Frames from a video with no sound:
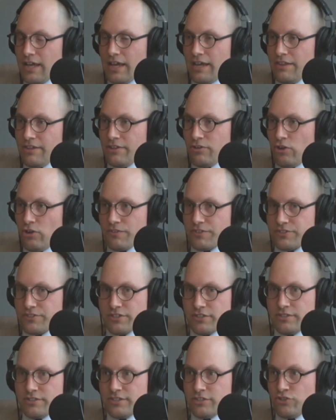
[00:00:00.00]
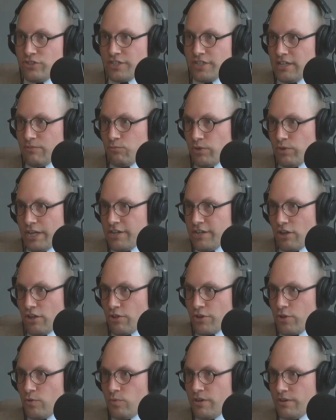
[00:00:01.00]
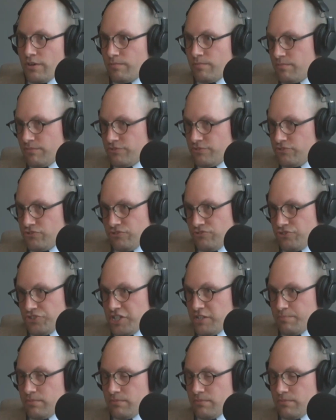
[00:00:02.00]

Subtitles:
And then all of a sudden, you can get any color you want cheap.